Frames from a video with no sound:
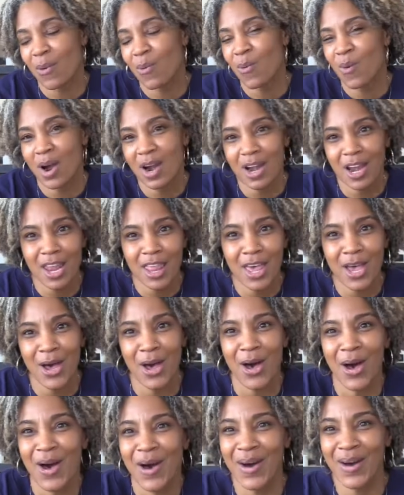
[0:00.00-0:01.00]
what are
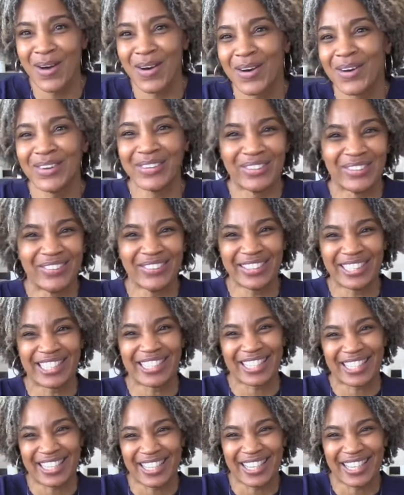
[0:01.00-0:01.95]
those?